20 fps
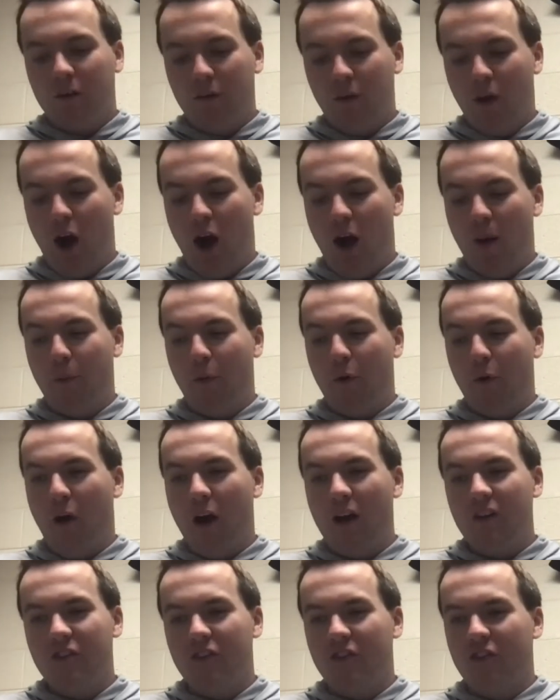
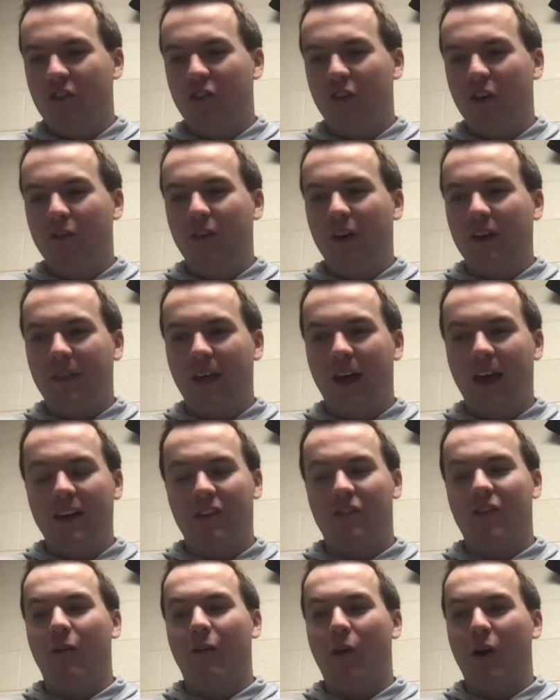progresses and stuff like that,
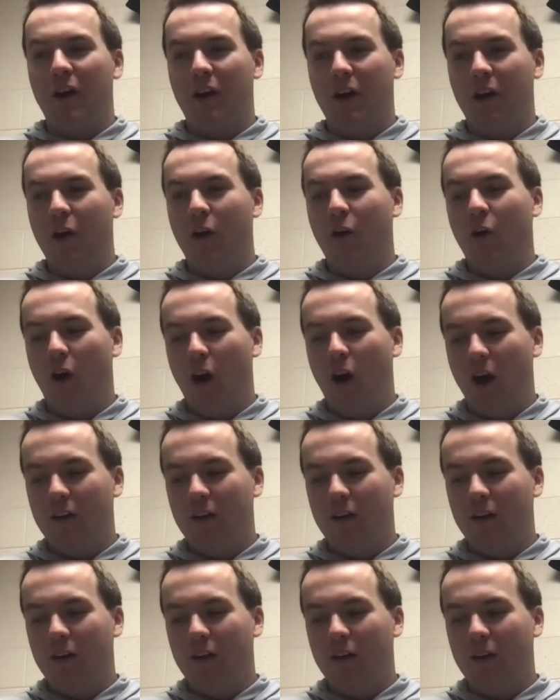because I want to hear